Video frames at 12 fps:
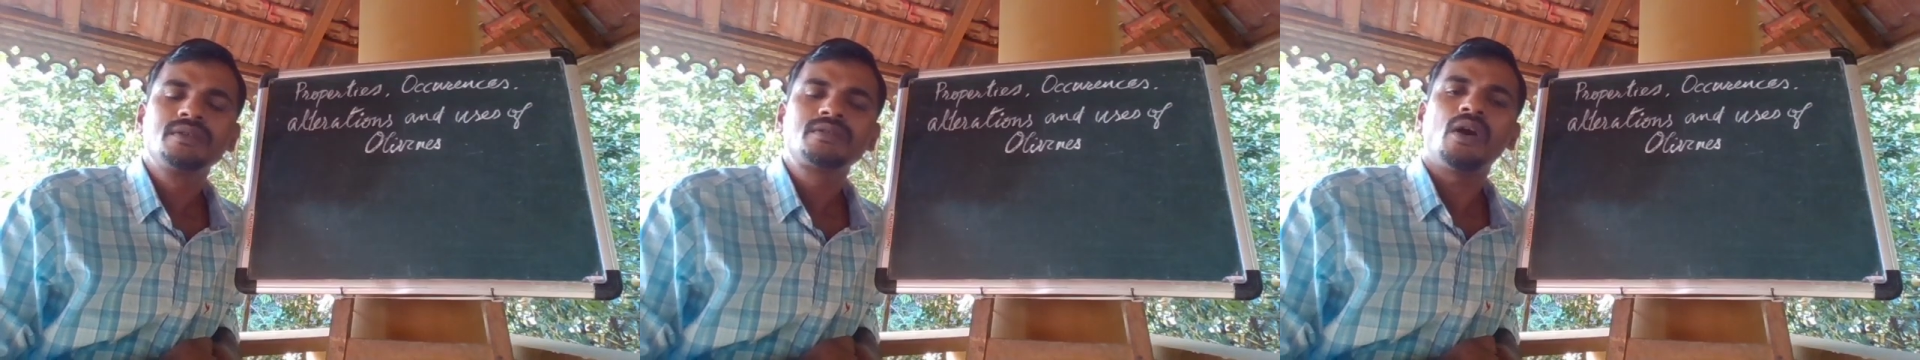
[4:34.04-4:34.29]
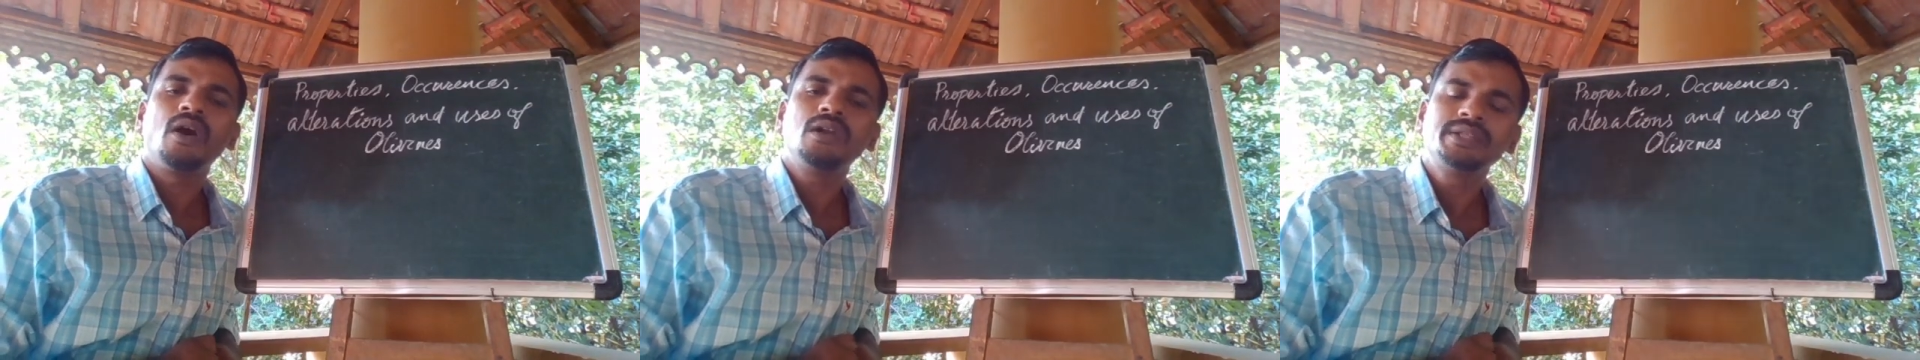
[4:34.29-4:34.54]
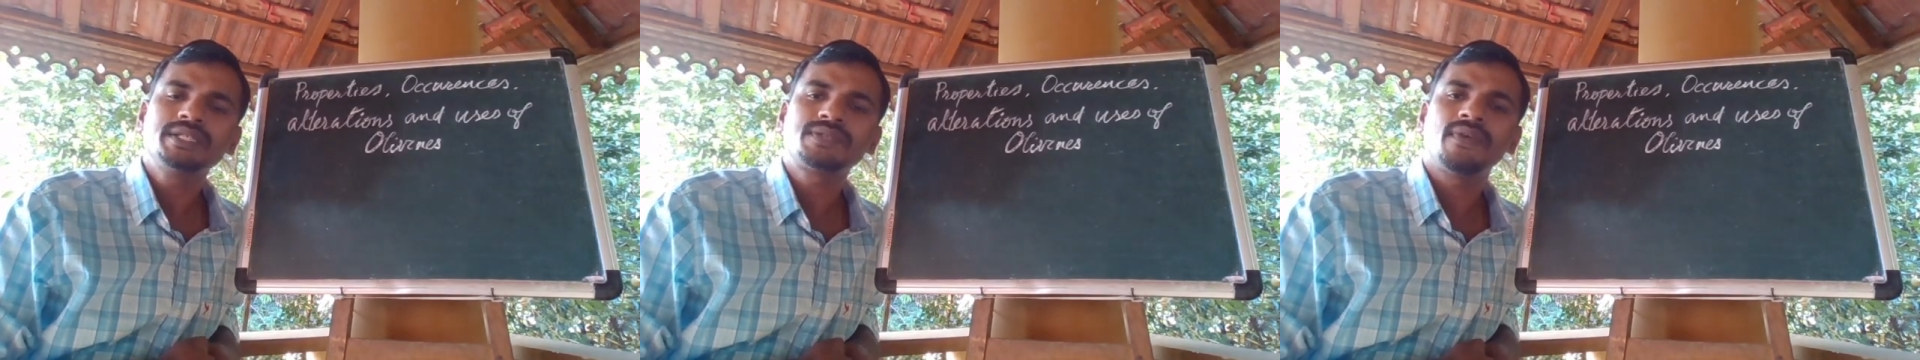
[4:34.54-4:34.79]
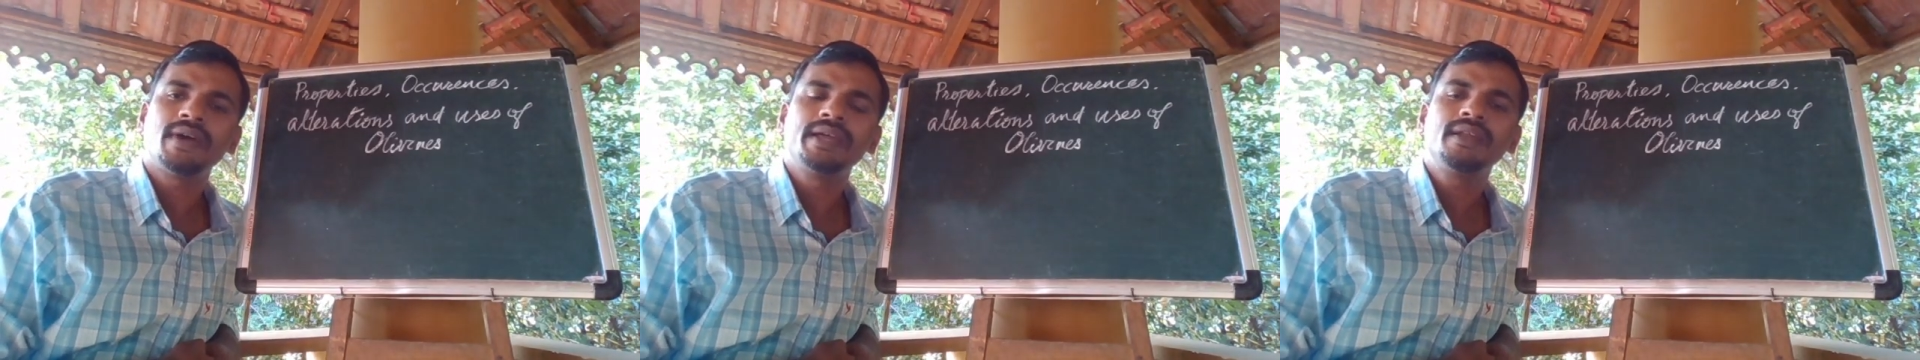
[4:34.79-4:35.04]
So all
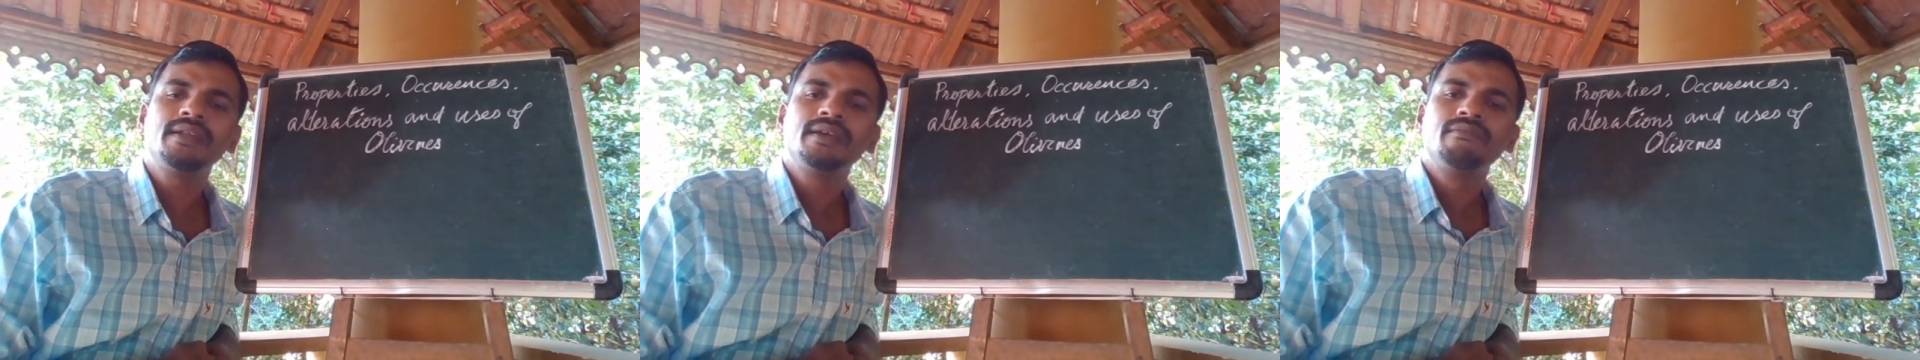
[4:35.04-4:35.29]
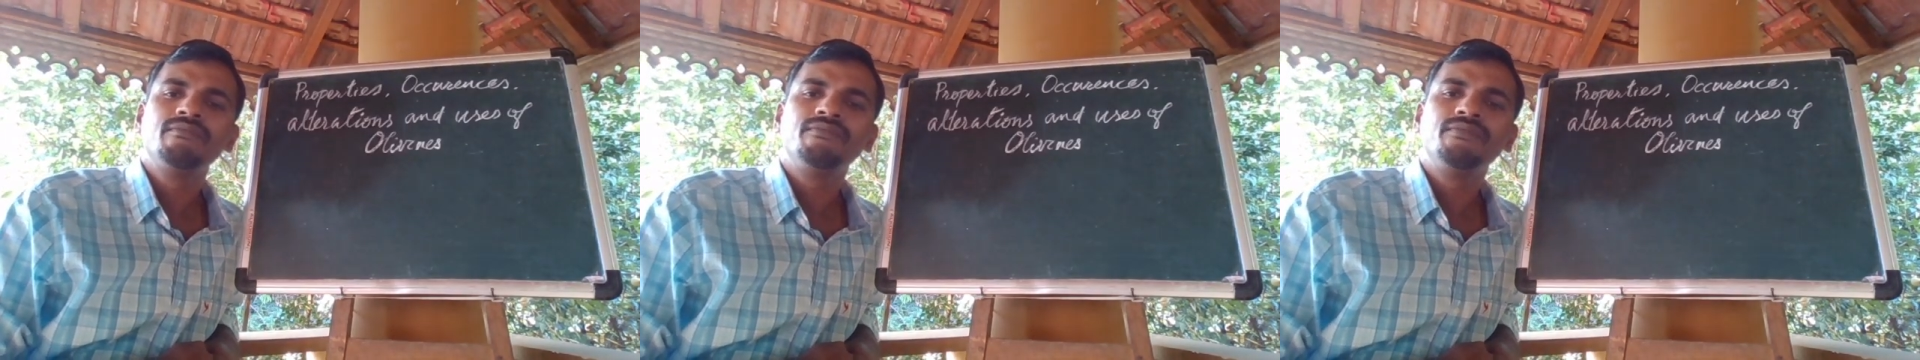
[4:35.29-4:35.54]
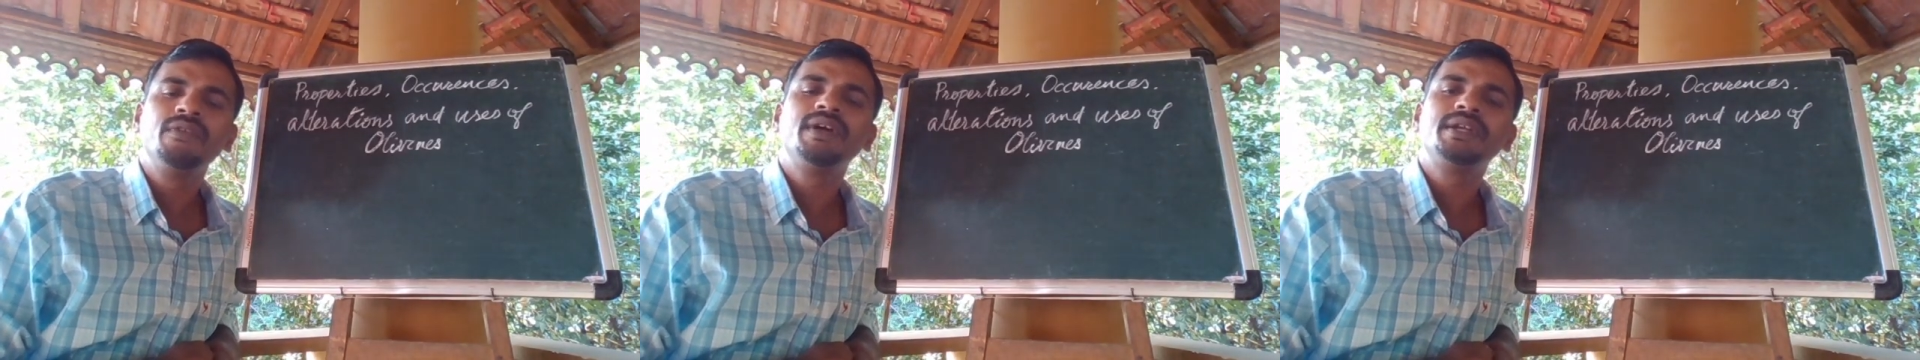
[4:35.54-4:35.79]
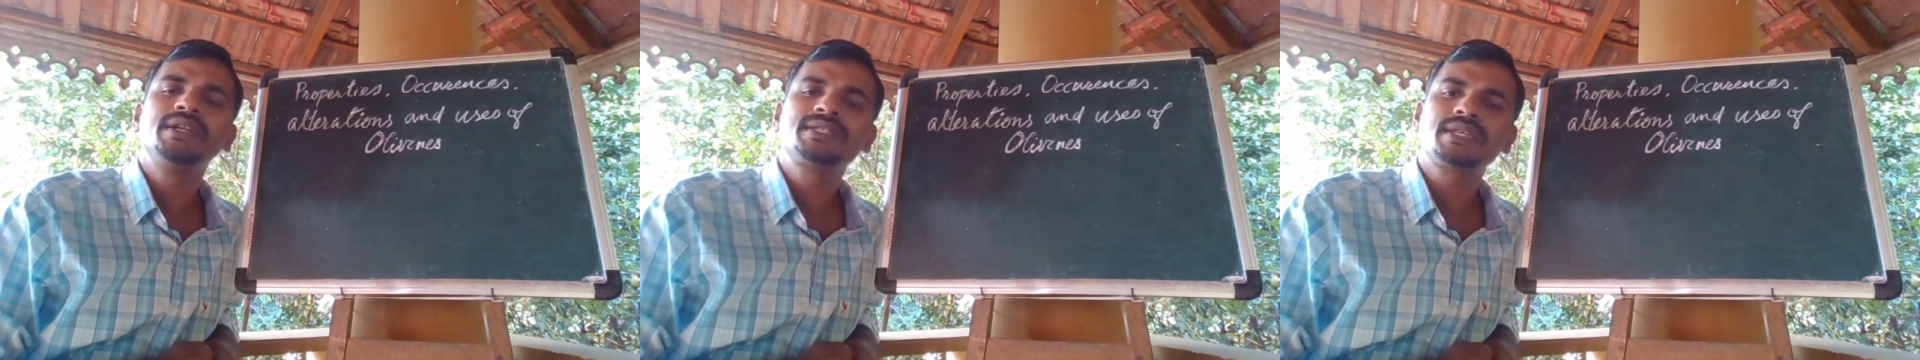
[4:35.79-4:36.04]
this while we
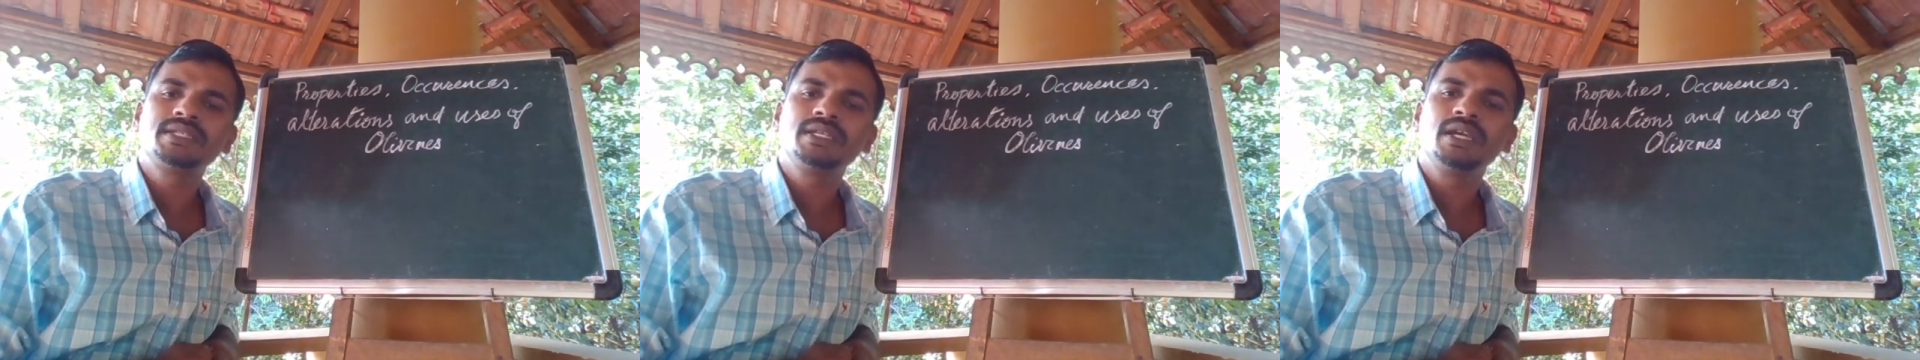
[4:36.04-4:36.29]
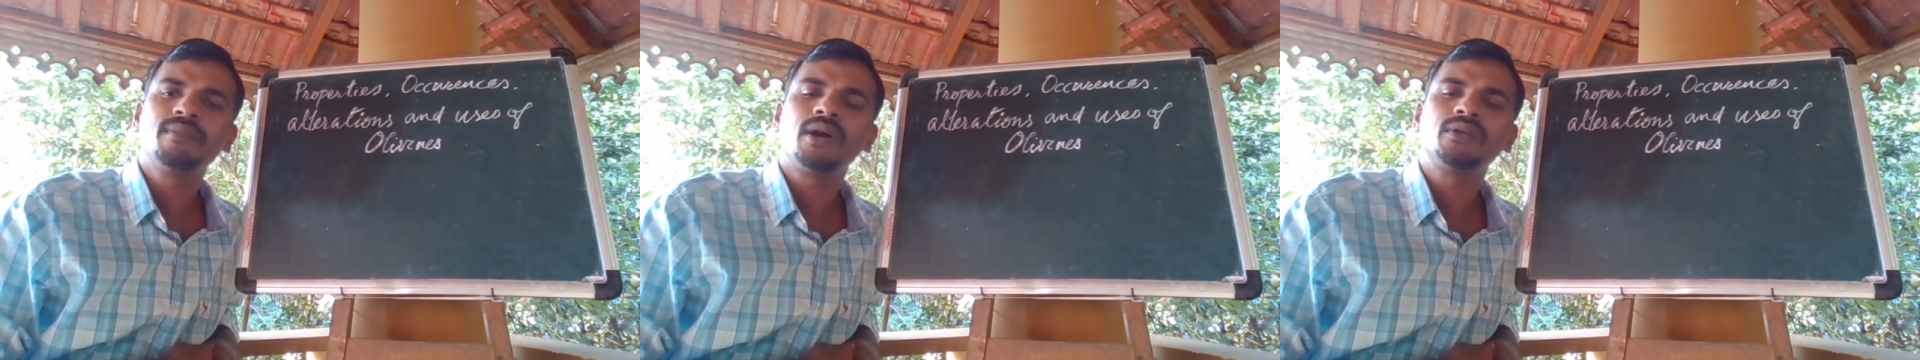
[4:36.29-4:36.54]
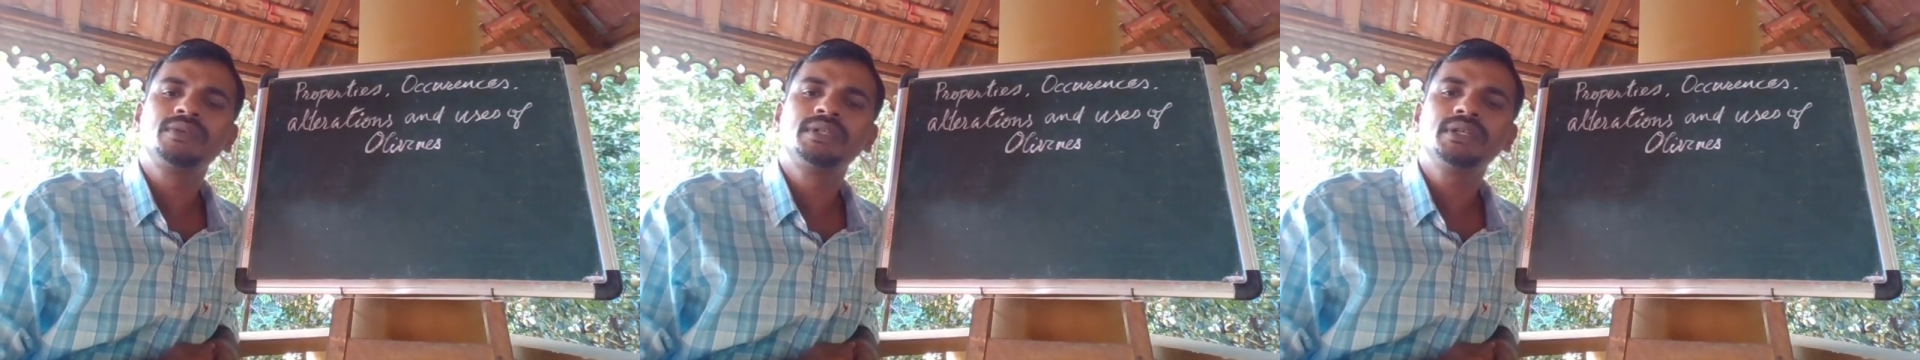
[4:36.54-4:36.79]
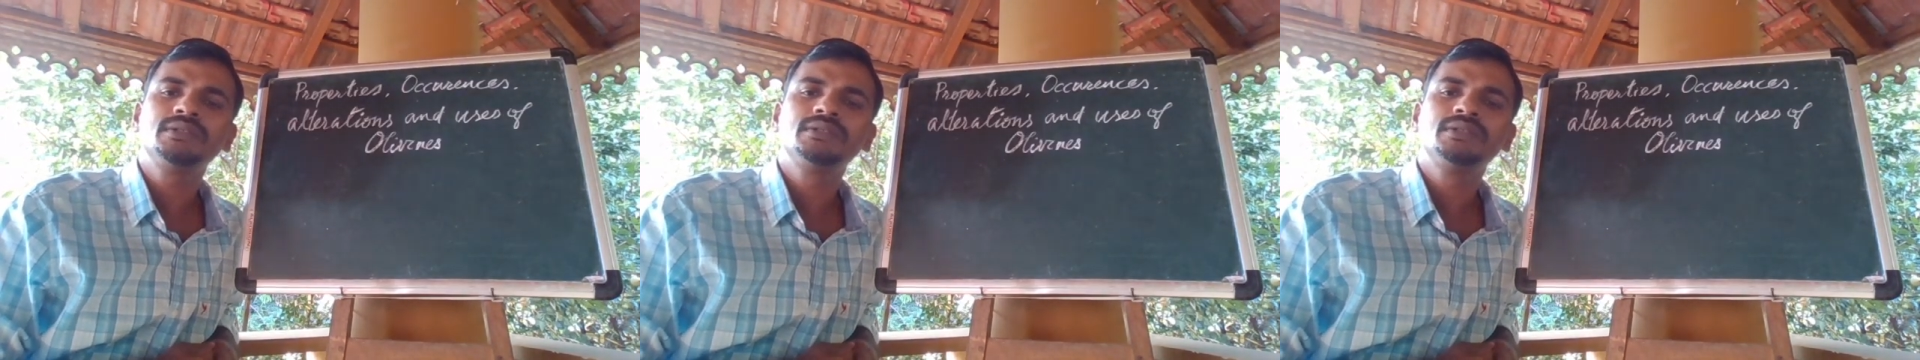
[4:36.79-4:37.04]
were discussing about
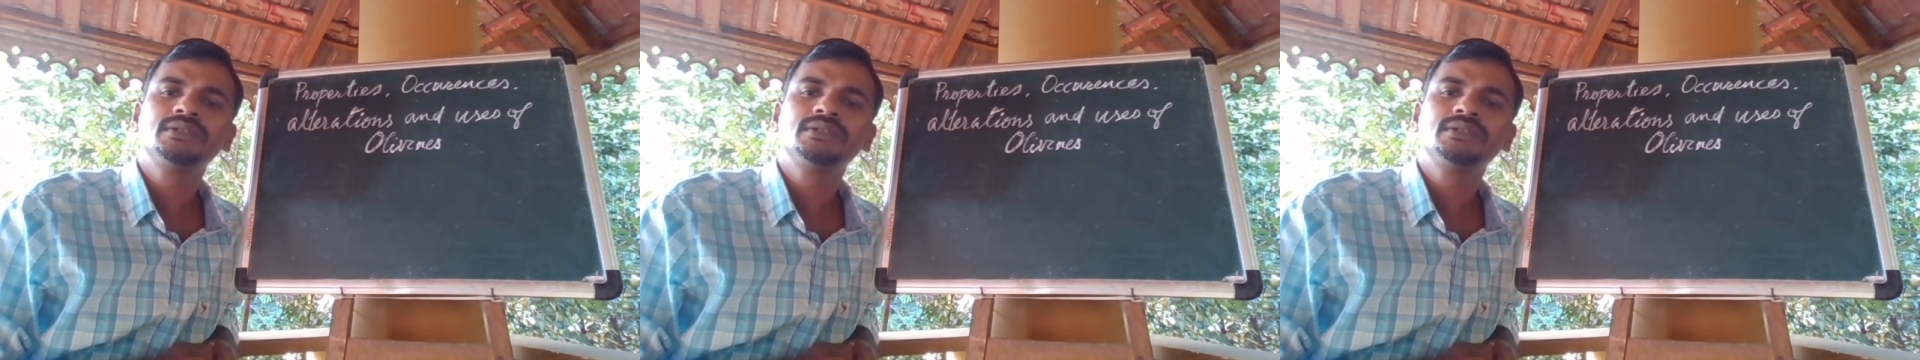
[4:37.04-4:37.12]
the